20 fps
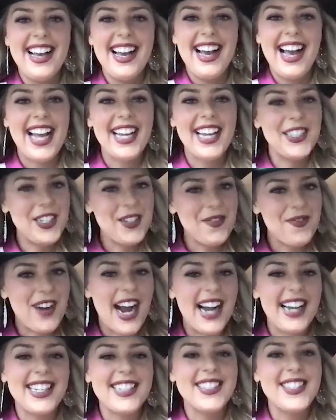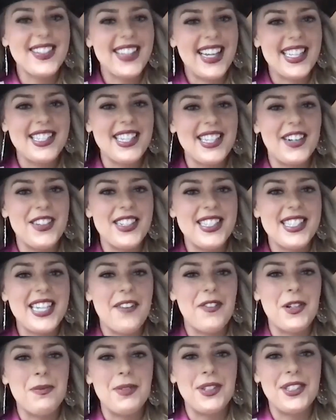I grew up riding, so that's always
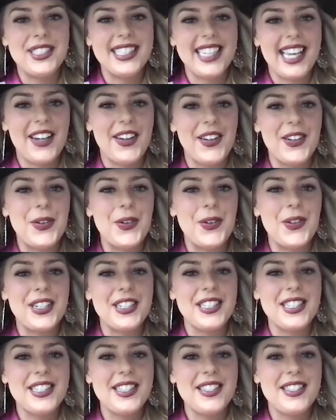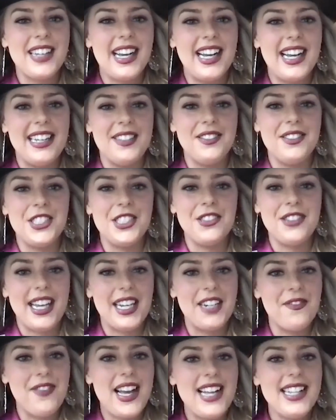comfortable to get on a horse and do that
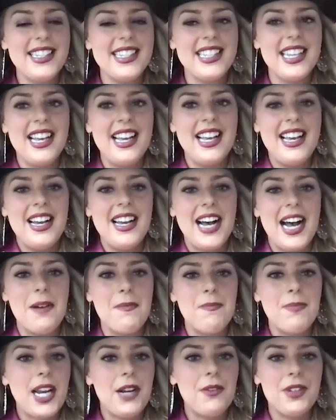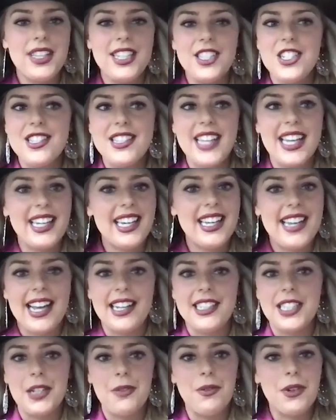event. But I really just like
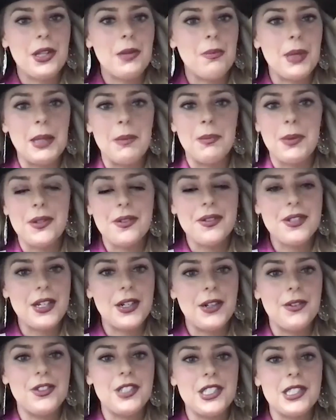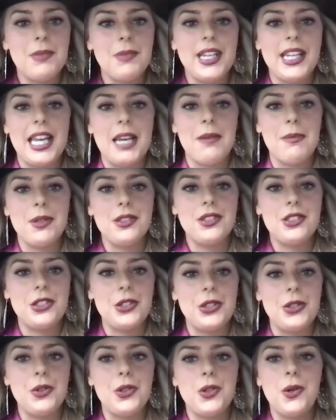connecting with the people. So just being able
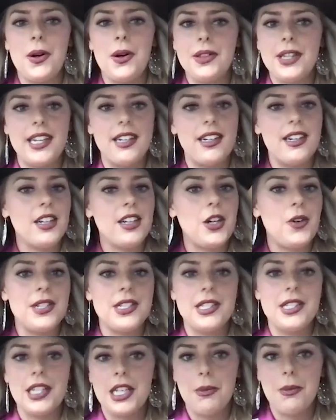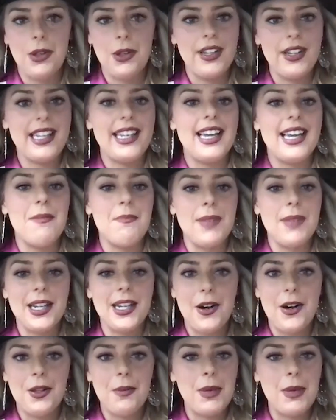to go out there, go into the community and meet
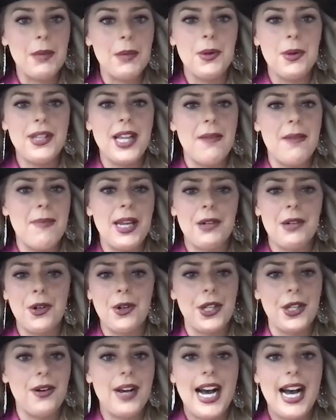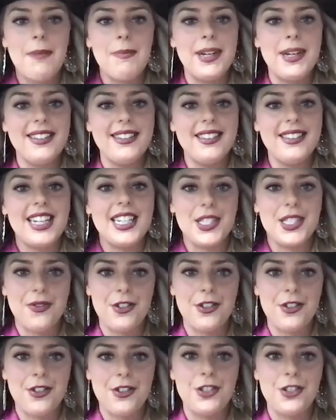all the people that make rodeo happen. That's for
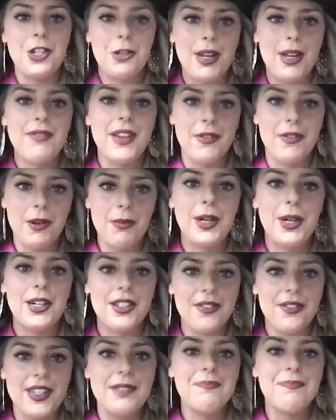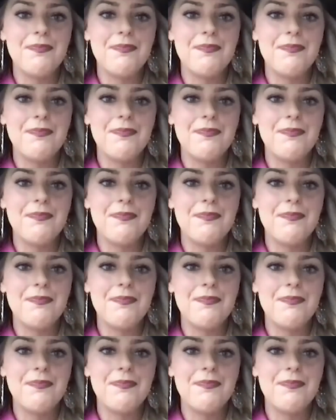sure my favorite part of it.